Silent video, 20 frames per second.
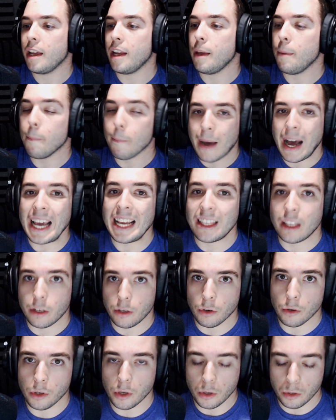mic that
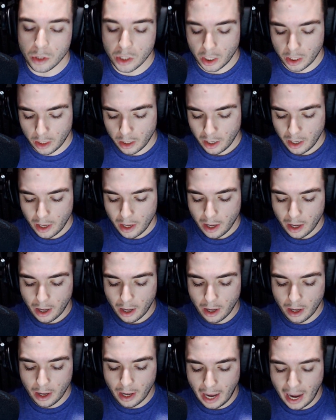you're using
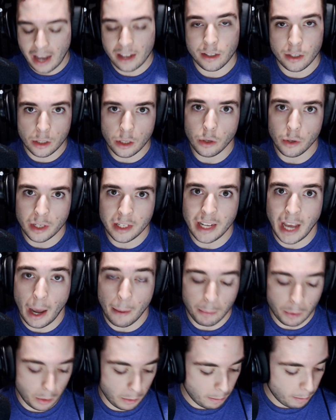has its own
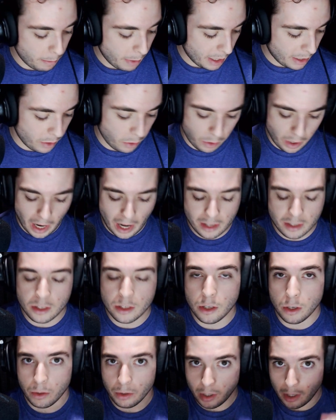adapter or has its
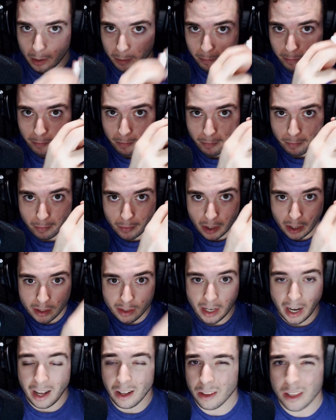own
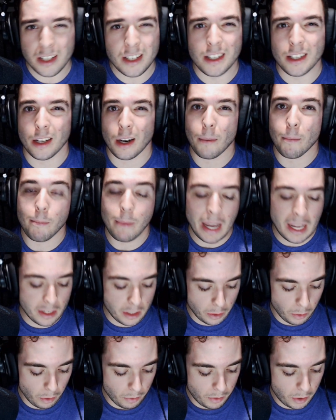dial. This is an
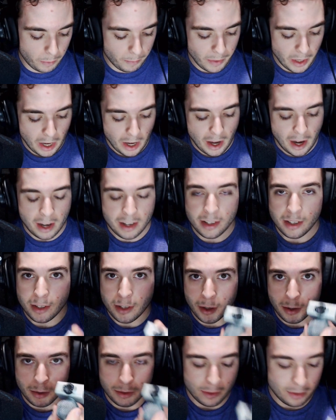amazing review. Has its
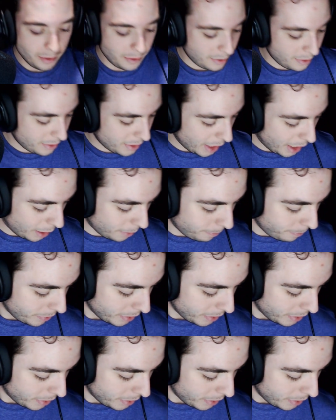own dial.